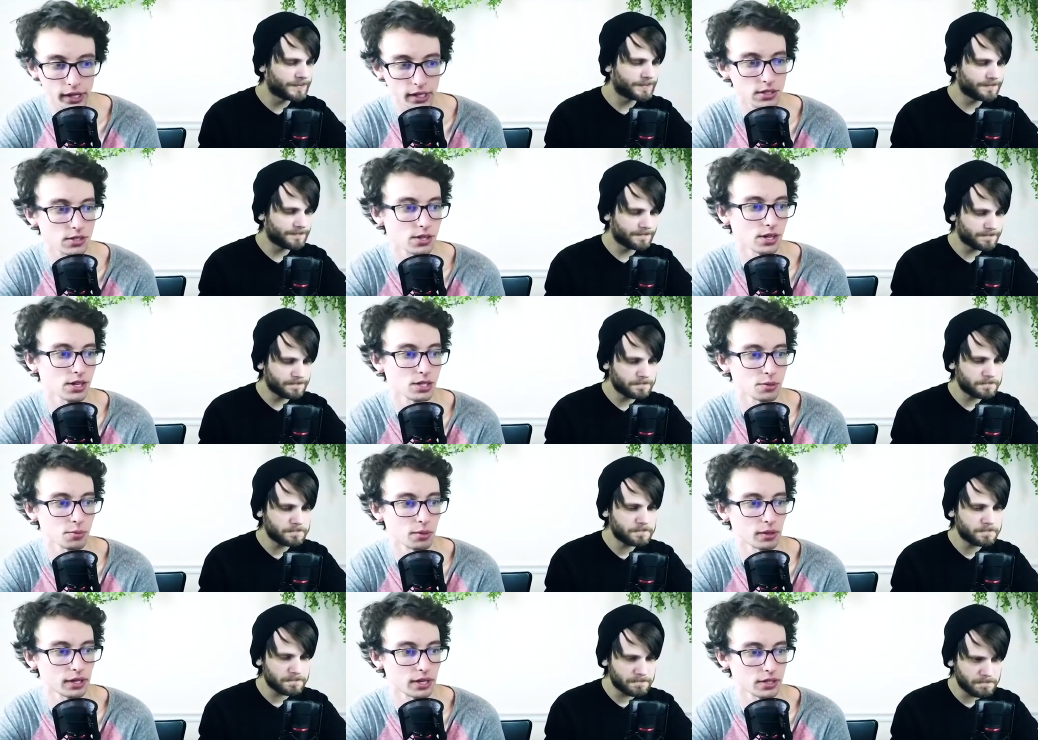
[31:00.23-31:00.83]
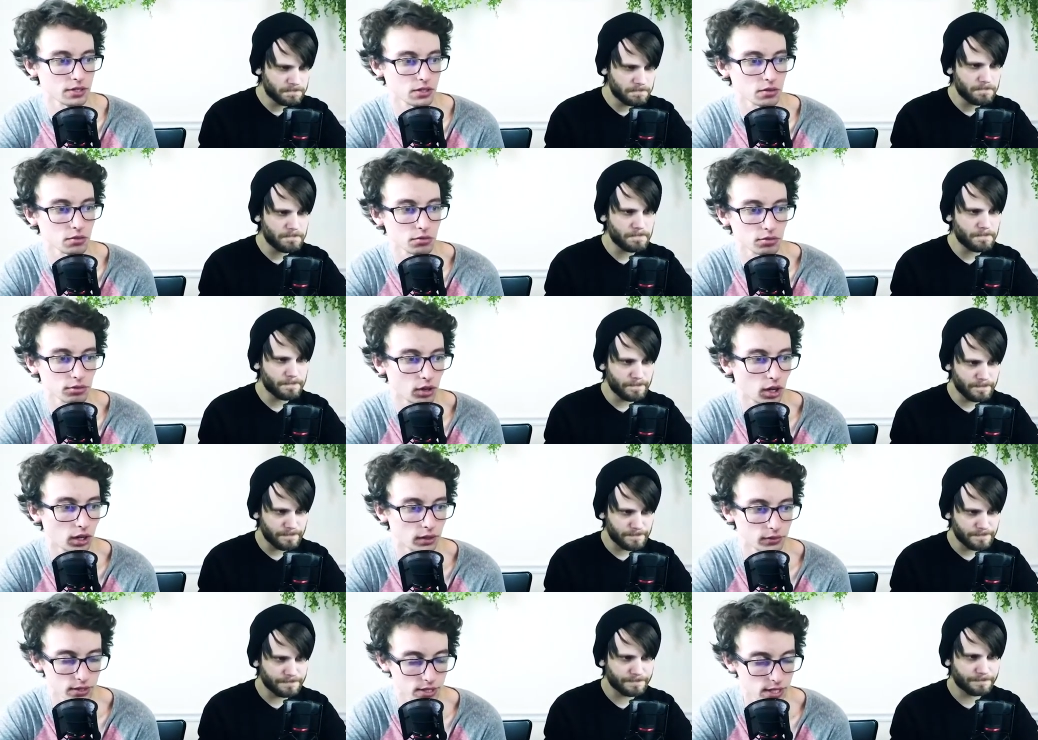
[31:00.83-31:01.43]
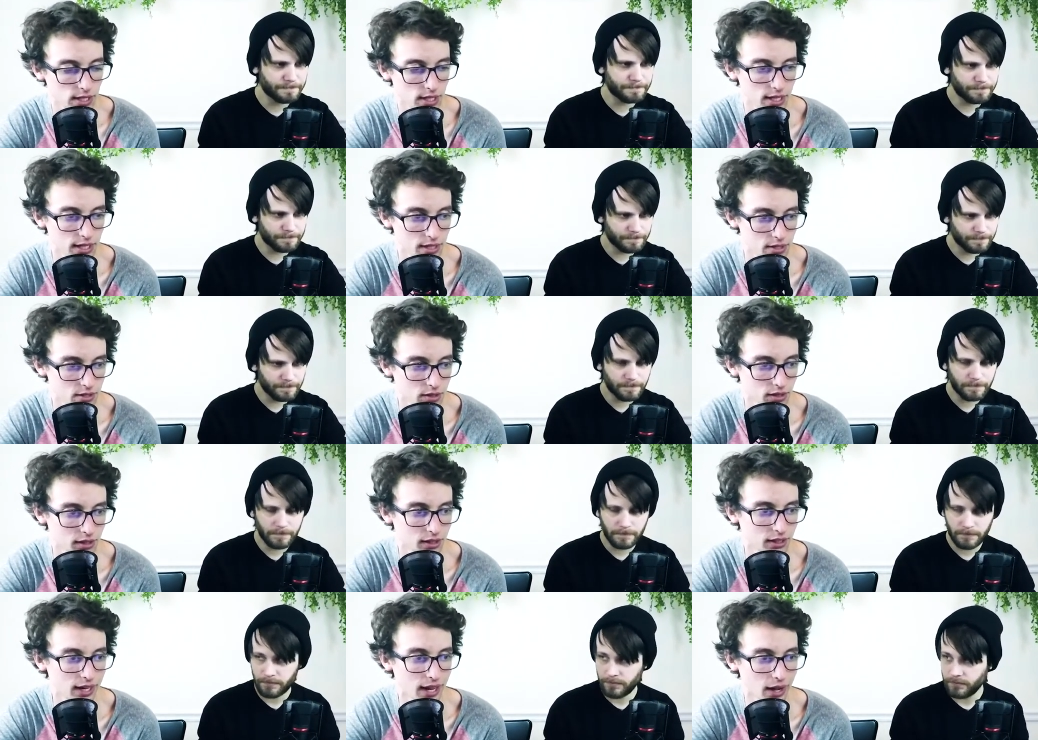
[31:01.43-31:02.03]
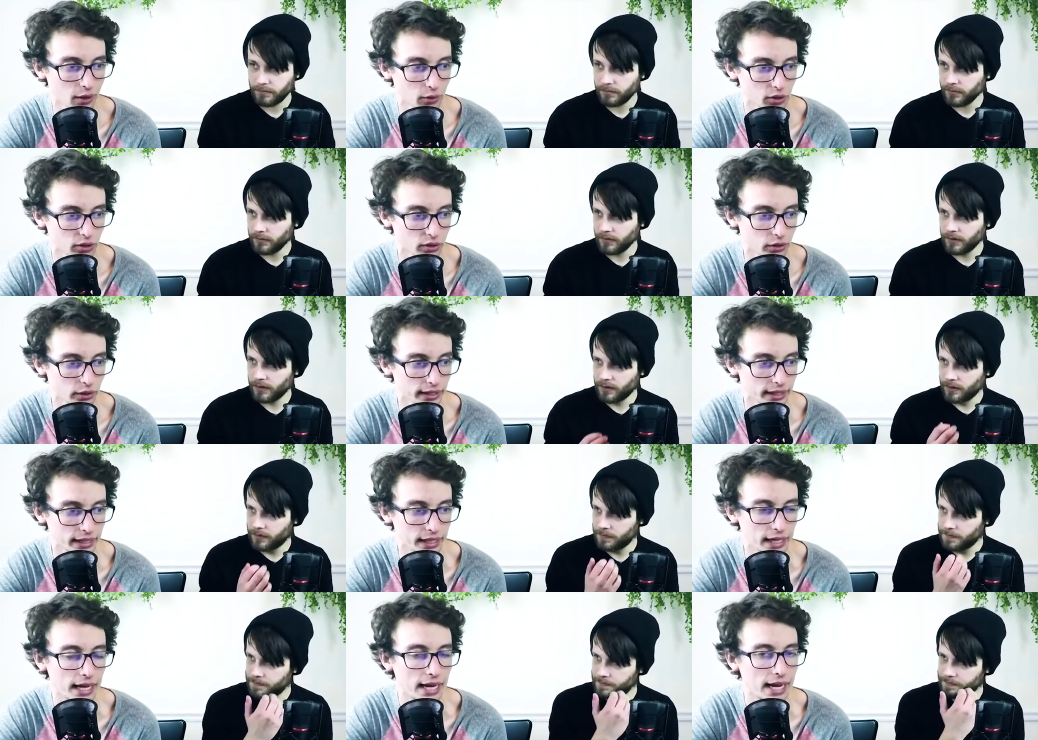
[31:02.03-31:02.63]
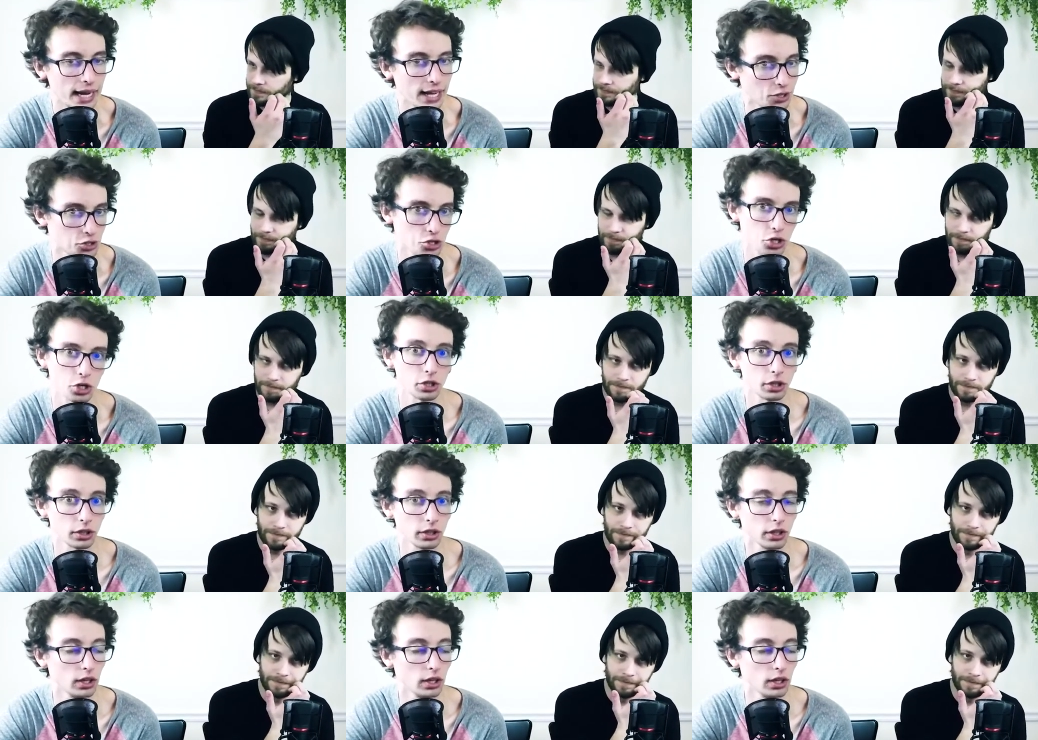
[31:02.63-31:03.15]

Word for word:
Speaker 1: Seas, because of, obviously, its countering nature,